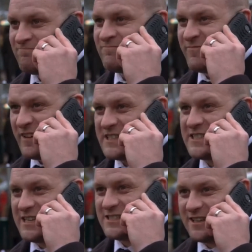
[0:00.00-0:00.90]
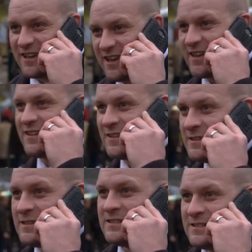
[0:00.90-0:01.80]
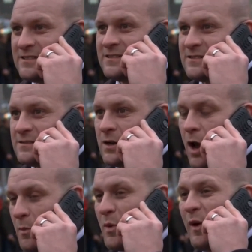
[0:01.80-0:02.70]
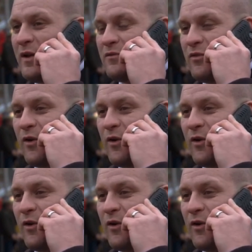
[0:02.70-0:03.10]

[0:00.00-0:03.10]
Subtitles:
Fantastic. I'll be waiting for